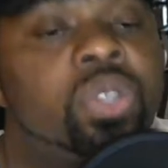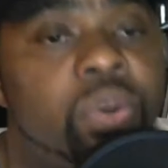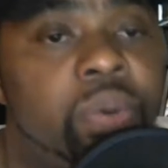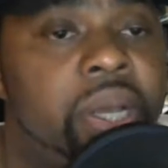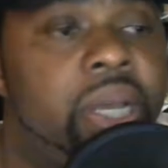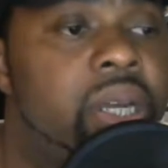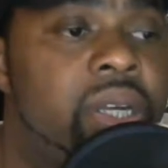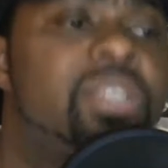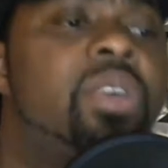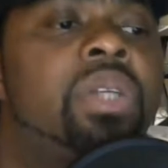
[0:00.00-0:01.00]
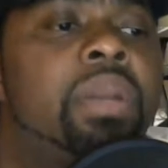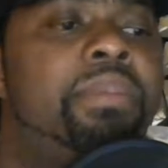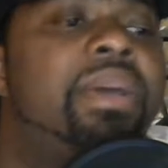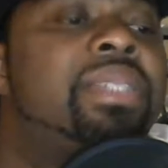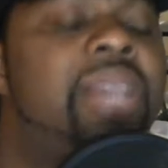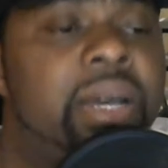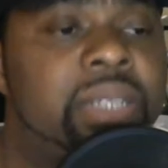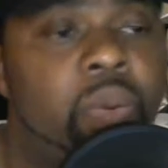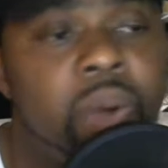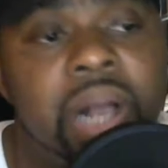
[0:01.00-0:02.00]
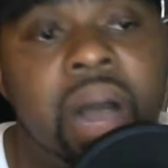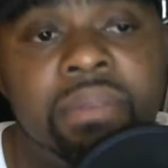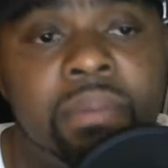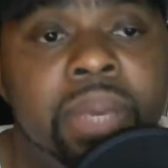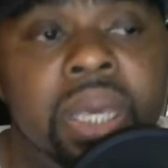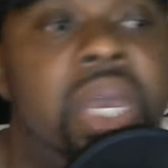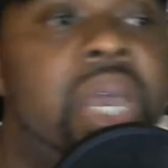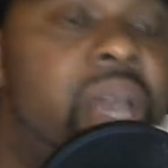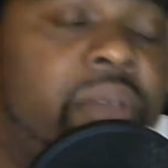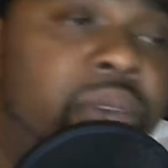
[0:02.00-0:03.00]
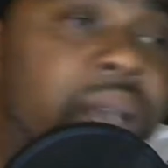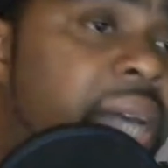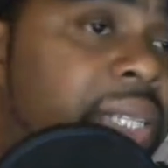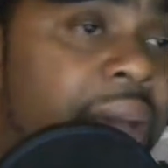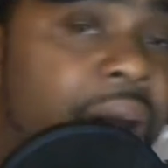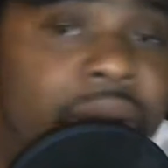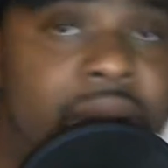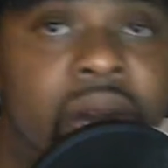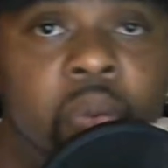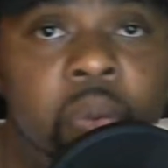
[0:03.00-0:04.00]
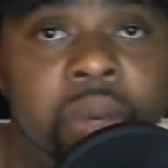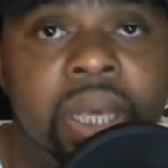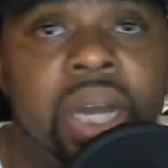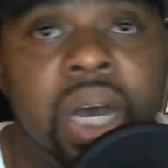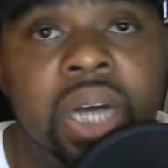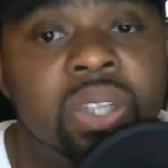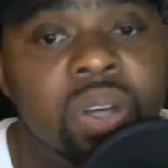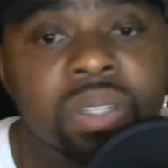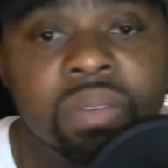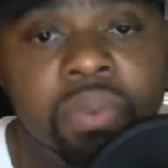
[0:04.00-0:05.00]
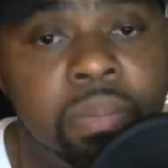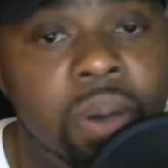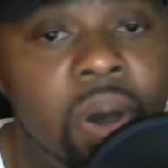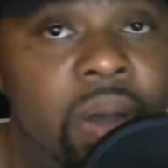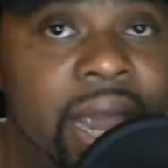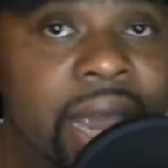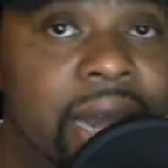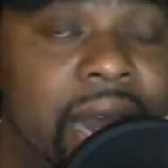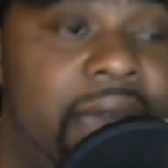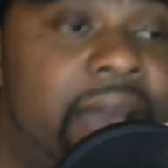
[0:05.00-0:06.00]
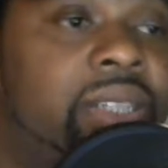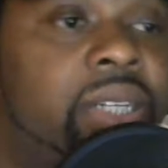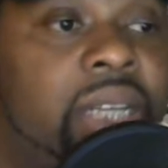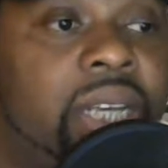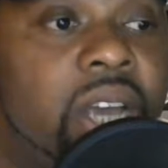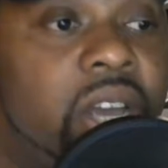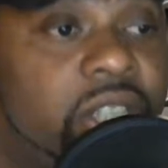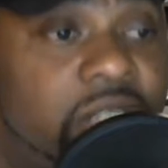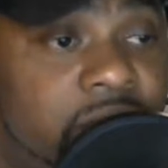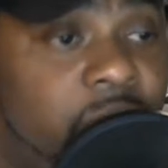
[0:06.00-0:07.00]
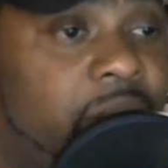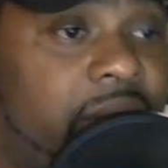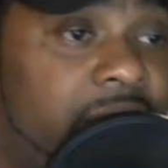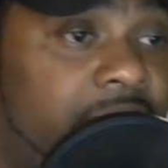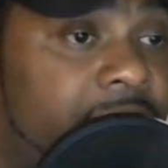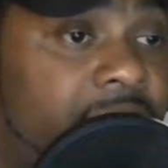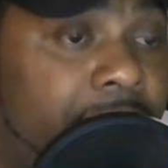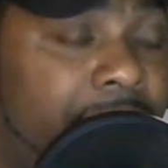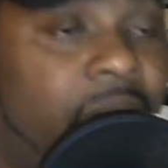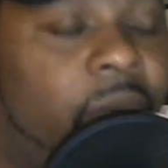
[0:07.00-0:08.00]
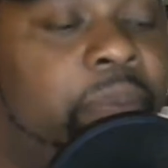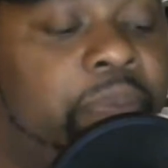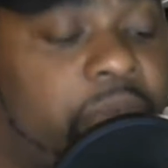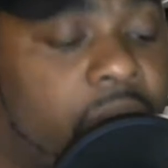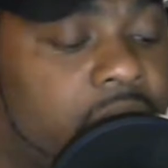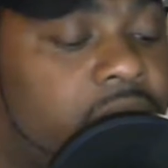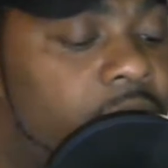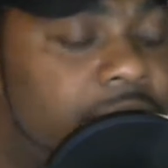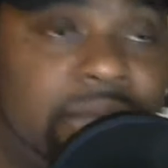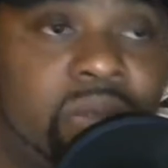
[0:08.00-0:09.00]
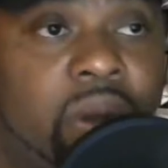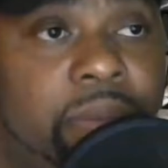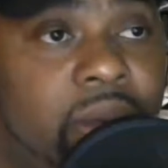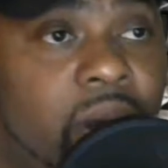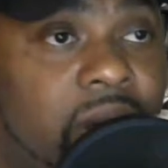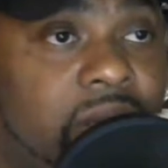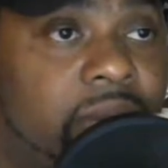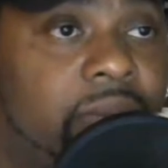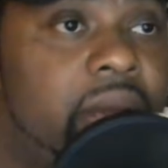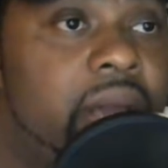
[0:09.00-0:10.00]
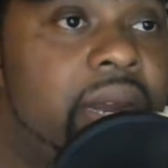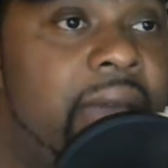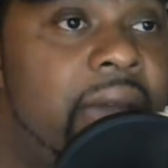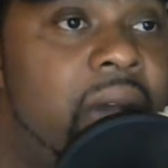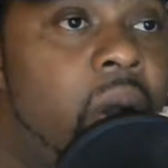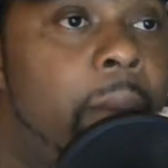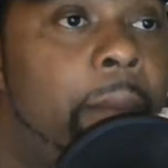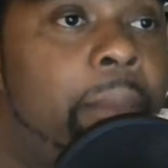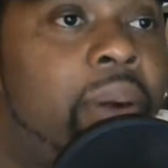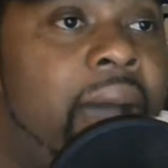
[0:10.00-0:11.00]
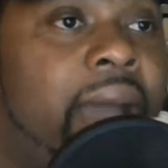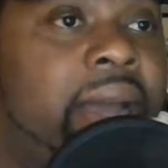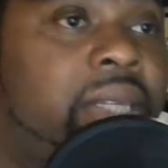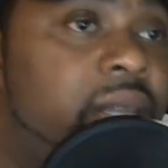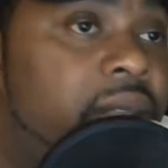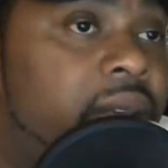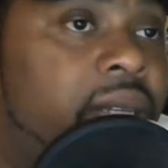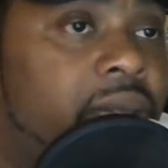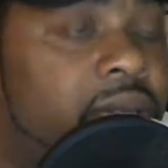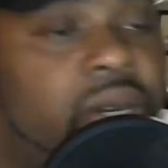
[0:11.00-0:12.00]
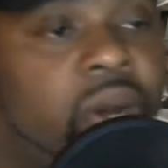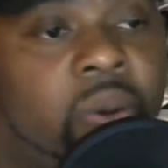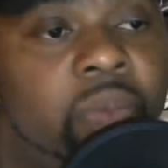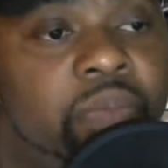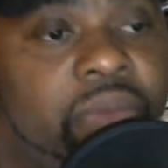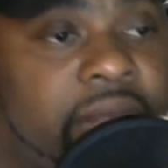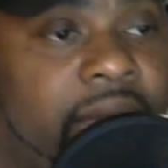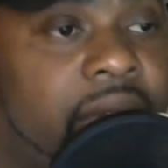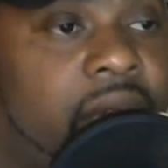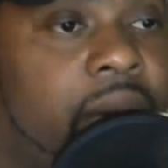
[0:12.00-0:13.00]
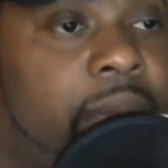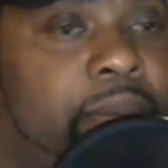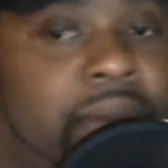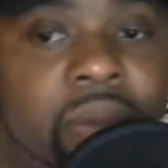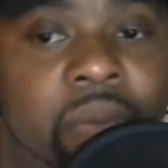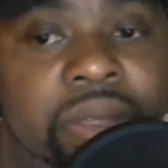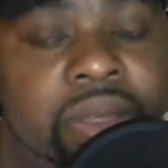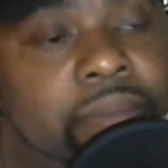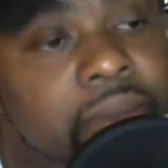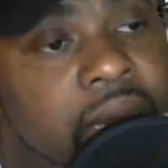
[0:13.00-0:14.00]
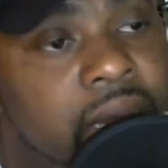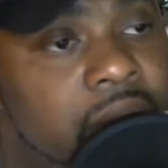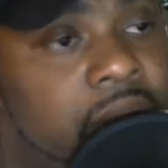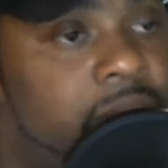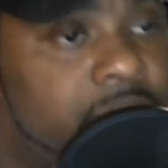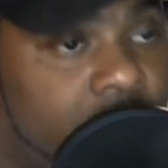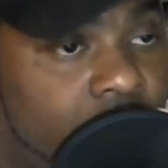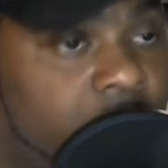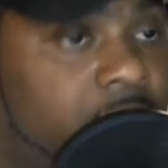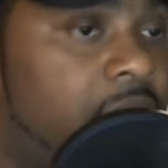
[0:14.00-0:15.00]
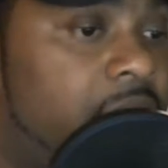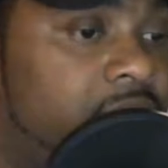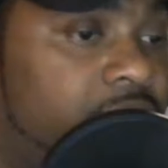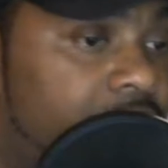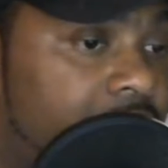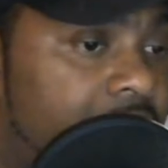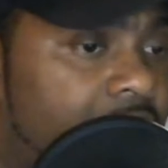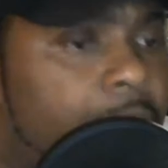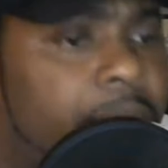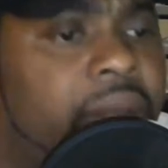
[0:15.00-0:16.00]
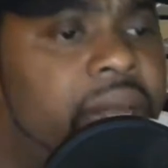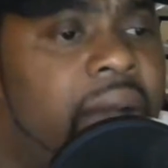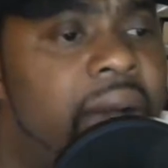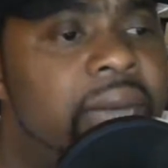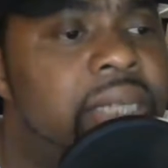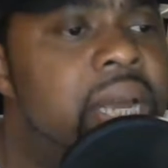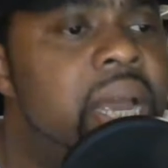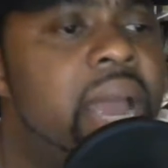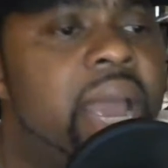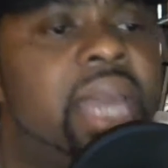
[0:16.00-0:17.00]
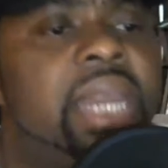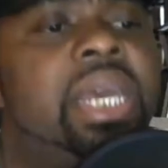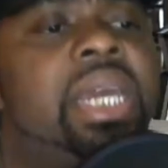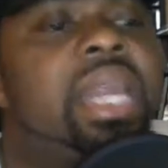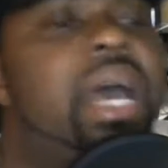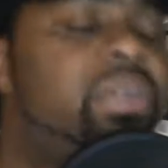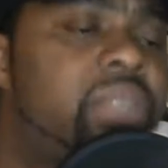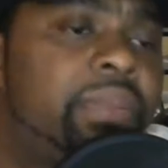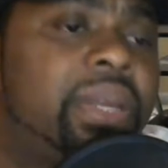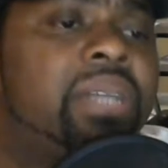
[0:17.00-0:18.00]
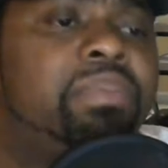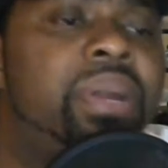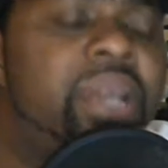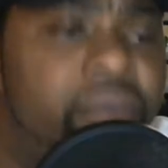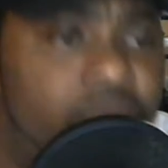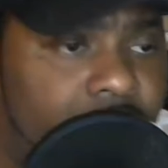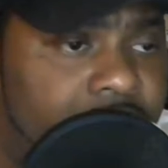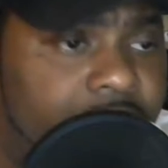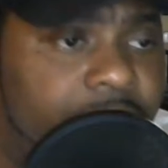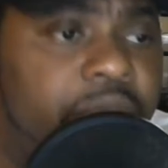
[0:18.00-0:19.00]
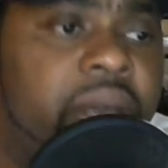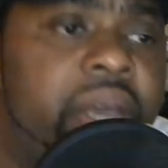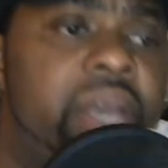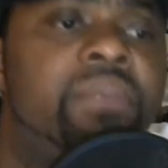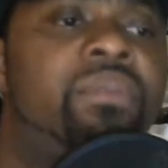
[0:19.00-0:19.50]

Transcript: three because those are the best times that work out for me. If you guys are out there, we can talk some football and actually see what the team is about. So that's going to be awesome. Now, prior to this, you know, they met with the media, Coach Lunsford and a couple other guys, and he announced something that's pretty unfortunate. He